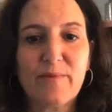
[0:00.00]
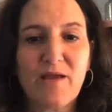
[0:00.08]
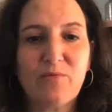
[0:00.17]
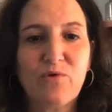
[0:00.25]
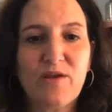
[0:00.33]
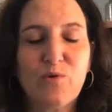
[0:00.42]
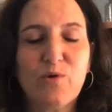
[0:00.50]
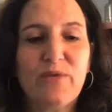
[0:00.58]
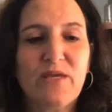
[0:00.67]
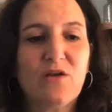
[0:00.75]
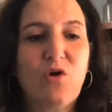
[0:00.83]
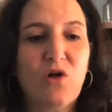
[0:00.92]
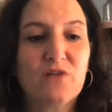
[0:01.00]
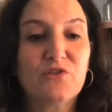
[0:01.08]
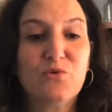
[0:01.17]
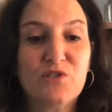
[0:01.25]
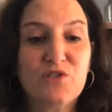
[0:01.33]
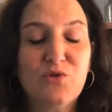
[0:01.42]
And we were being called
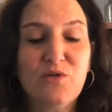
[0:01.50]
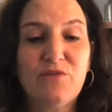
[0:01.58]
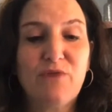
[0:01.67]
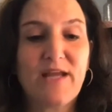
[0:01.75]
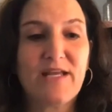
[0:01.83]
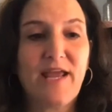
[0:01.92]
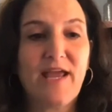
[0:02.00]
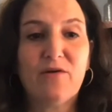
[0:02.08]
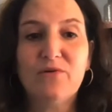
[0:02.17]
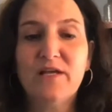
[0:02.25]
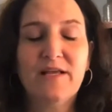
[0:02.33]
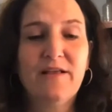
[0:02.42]
to a duty right now